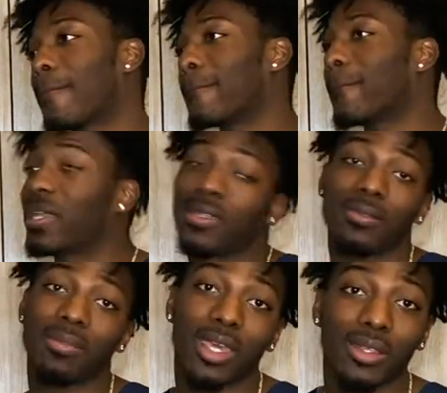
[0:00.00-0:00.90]
They either
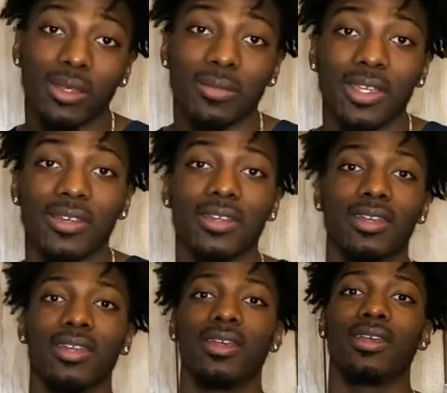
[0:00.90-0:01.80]
bailed on me or
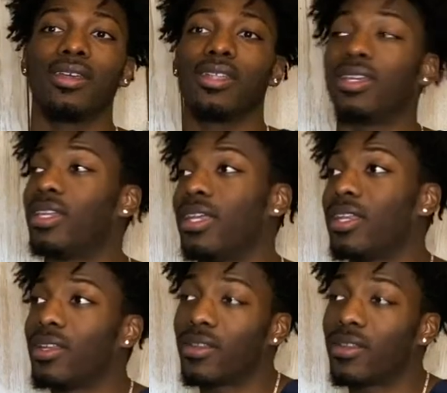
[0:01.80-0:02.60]
they didn't.